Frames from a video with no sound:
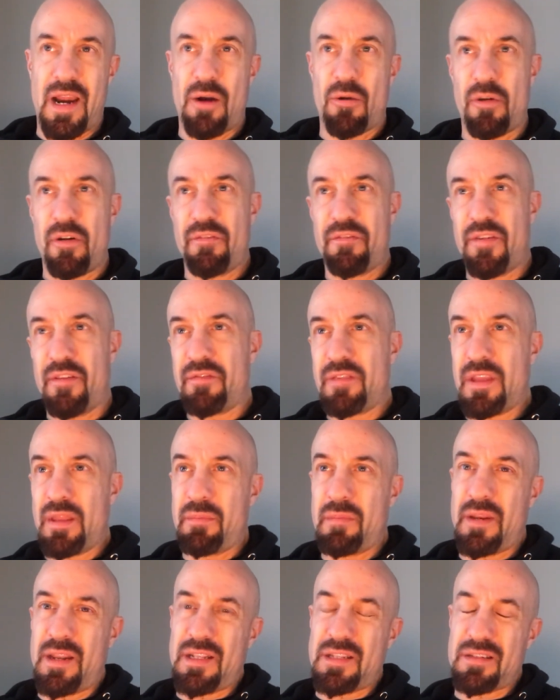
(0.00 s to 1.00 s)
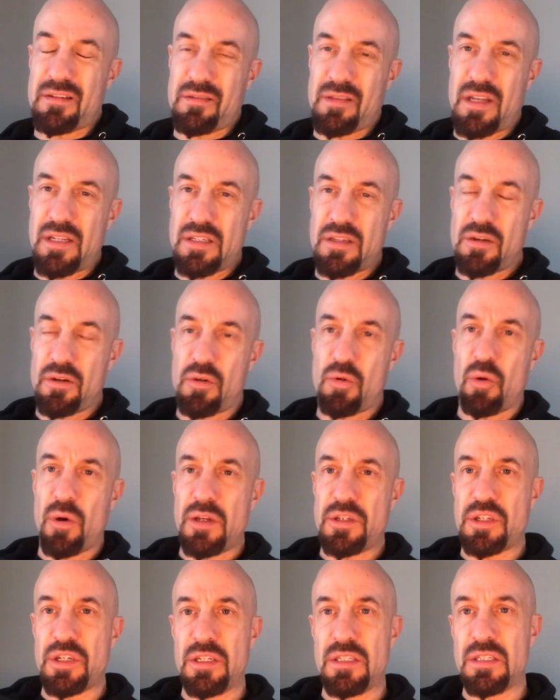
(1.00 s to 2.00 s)
hour and 15 minutes, lots of good
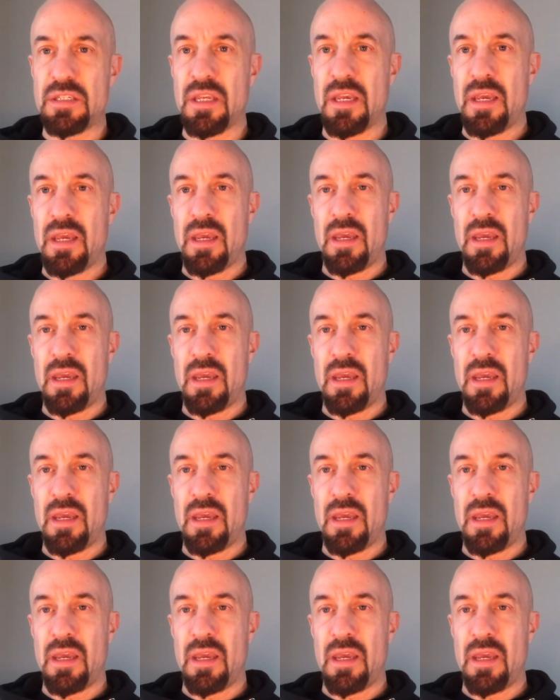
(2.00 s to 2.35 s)
questions,